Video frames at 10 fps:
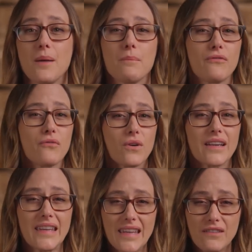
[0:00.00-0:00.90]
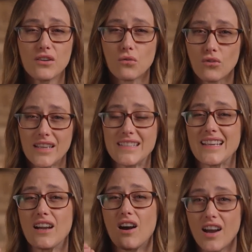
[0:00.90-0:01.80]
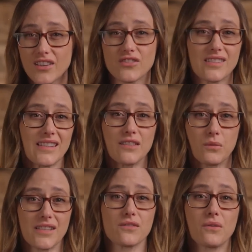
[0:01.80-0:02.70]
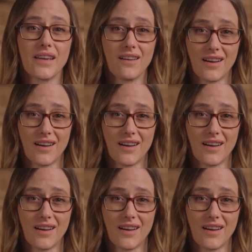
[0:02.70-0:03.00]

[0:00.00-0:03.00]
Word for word: before even orienting consciously to what is going